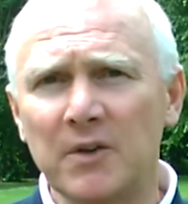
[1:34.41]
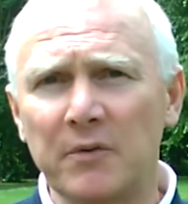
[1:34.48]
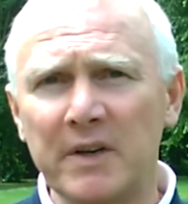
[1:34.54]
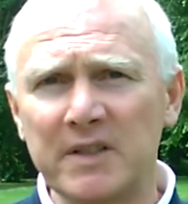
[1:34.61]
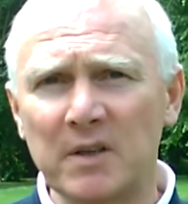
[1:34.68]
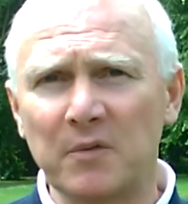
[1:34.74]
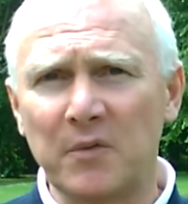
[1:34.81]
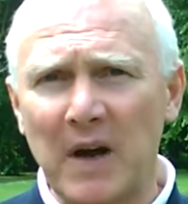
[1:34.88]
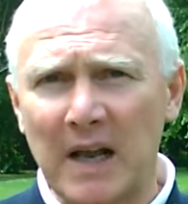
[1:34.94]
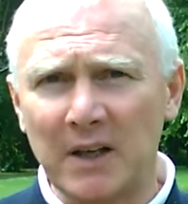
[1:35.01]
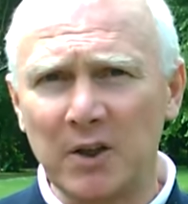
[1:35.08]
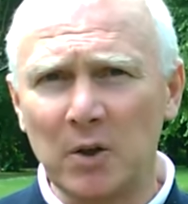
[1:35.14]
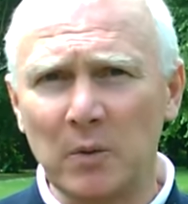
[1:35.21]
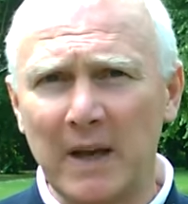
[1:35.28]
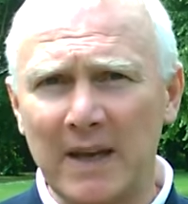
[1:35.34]
There is a
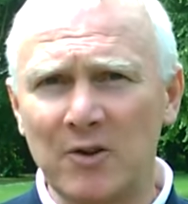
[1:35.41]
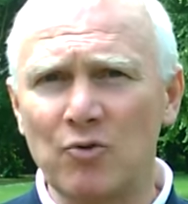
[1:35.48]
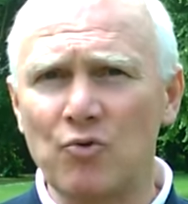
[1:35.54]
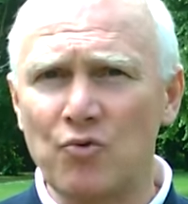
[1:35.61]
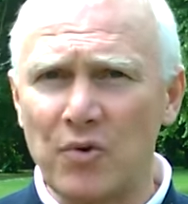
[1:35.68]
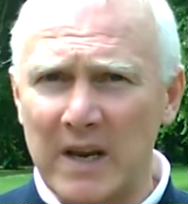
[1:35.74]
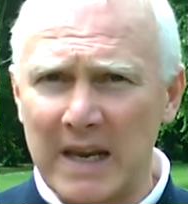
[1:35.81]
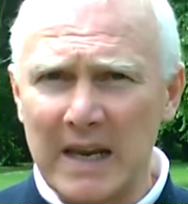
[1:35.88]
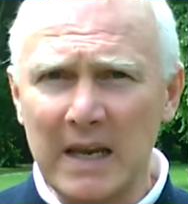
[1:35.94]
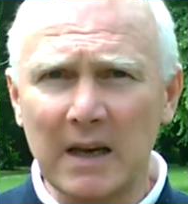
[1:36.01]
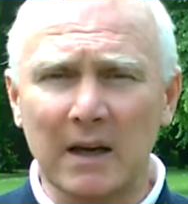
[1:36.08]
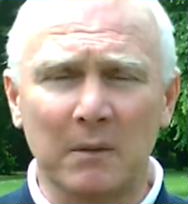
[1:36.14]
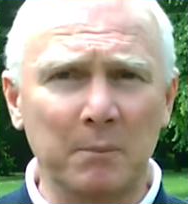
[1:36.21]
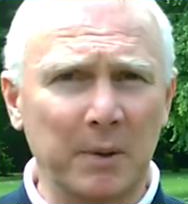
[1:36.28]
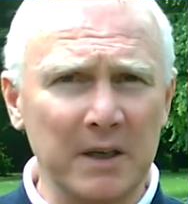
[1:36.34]
value in RE,
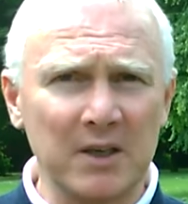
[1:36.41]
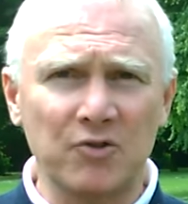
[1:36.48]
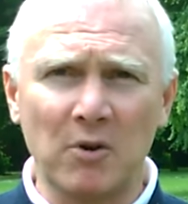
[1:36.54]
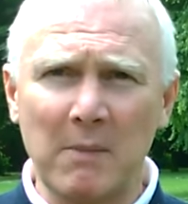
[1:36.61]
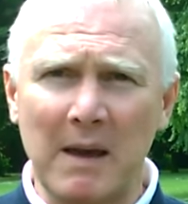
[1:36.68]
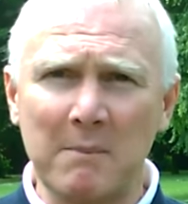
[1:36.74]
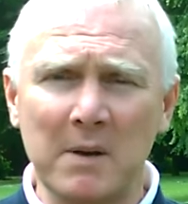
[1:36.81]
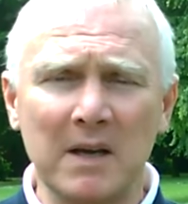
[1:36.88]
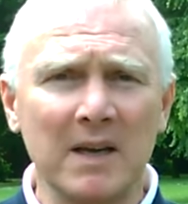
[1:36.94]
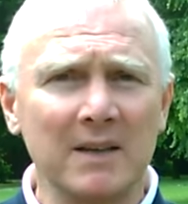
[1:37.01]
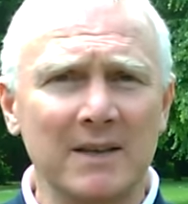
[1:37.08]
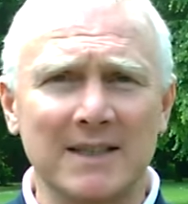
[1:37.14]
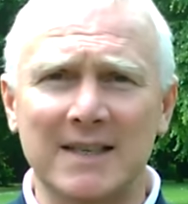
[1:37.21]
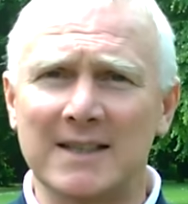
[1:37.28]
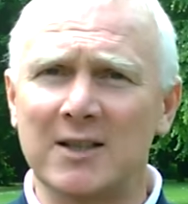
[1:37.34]
and please remember,
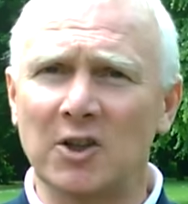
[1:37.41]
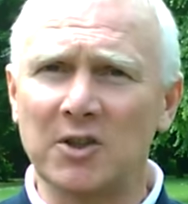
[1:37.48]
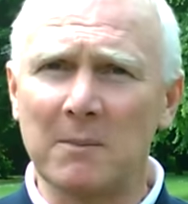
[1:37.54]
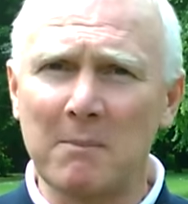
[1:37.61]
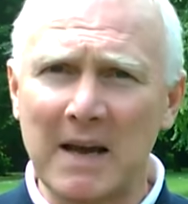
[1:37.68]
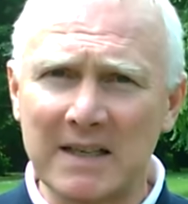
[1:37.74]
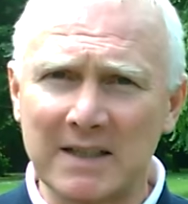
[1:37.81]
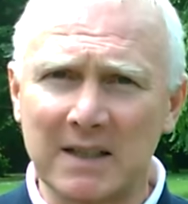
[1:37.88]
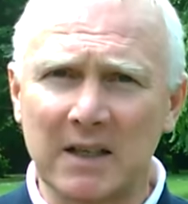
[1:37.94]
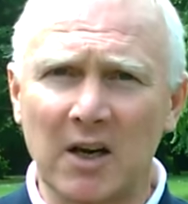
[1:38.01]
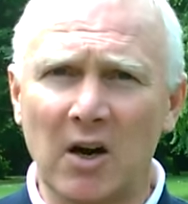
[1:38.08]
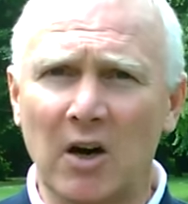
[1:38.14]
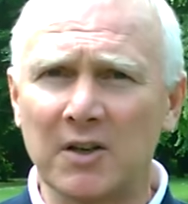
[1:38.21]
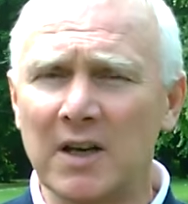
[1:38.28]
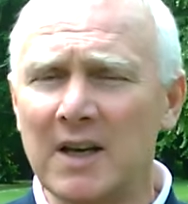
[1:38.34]
this is not a
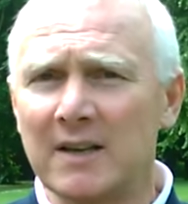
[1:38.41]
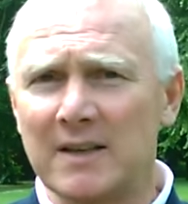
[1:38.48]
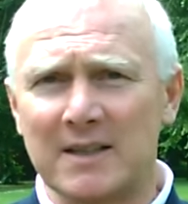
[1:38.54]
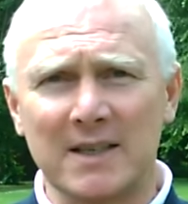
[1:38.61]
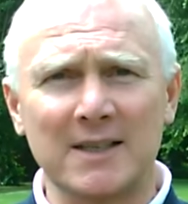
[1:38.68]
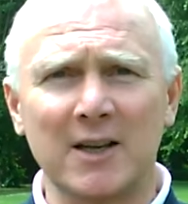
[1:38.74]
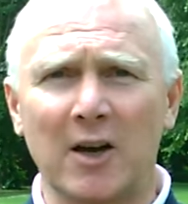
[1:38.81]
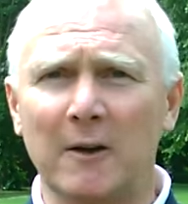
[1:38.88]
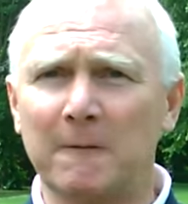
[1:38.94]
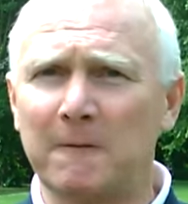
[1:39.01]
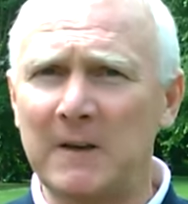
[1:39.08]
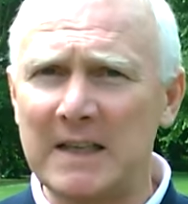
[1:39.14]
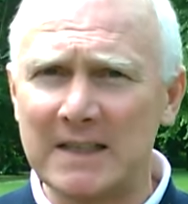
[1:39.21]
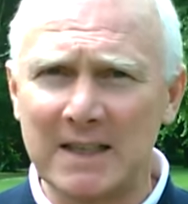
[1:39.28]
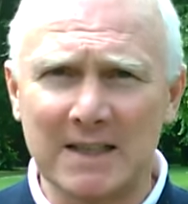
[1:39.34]
MasterCard, this is not
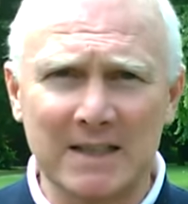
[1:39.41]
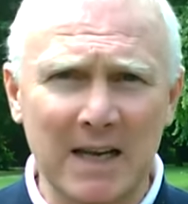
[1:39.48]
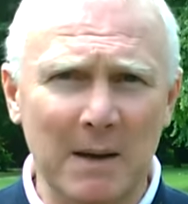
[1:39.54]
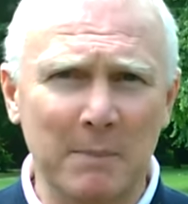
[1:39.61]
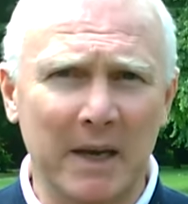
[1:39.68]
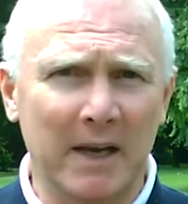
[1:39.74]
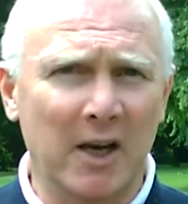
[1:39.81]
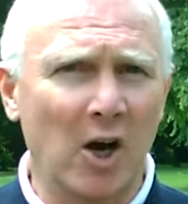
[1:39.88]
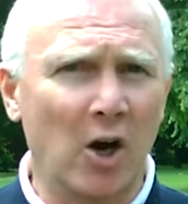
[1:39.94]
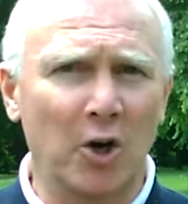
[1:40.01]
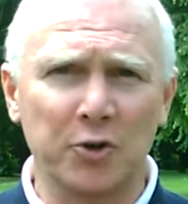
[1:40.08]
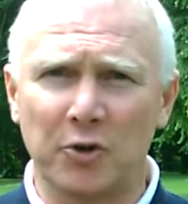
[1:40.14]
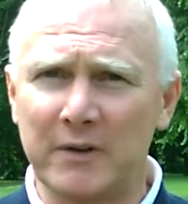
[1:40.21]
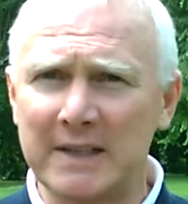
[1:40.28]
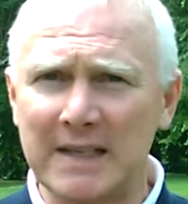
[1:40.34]
a Visa debit
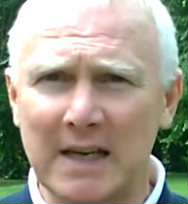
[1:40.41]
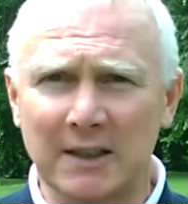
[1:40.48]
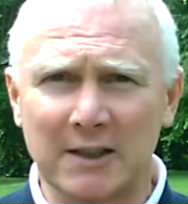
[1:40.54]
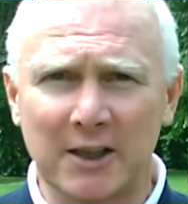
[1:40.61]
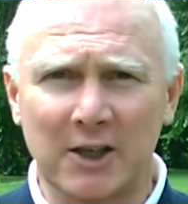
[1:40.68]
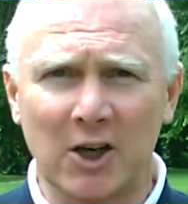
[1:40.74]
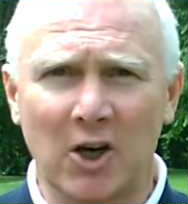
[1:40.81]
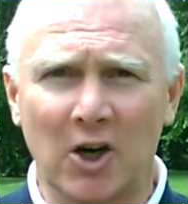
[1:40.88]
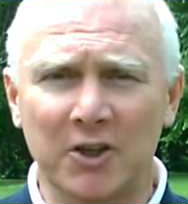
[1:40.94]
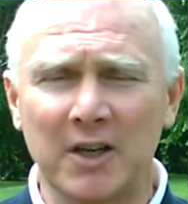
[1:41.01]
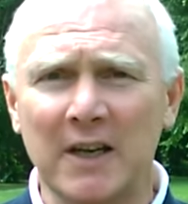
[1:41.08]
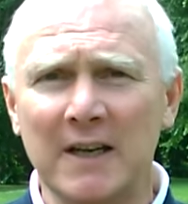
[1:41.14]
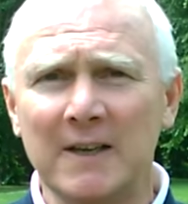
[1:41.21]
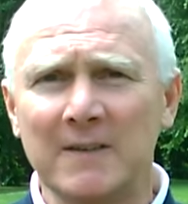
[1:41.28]
card or a Delta card.